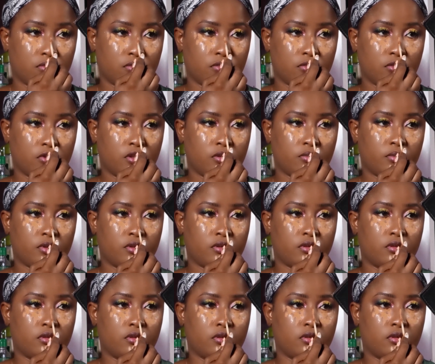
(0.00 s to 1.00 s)
a little
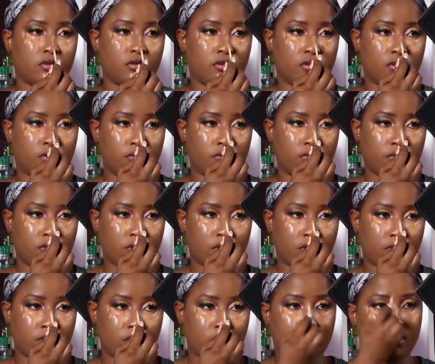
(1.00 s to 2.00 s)
bit on your nose
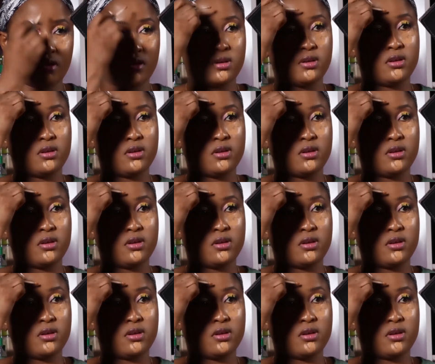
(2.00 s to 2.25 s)
area.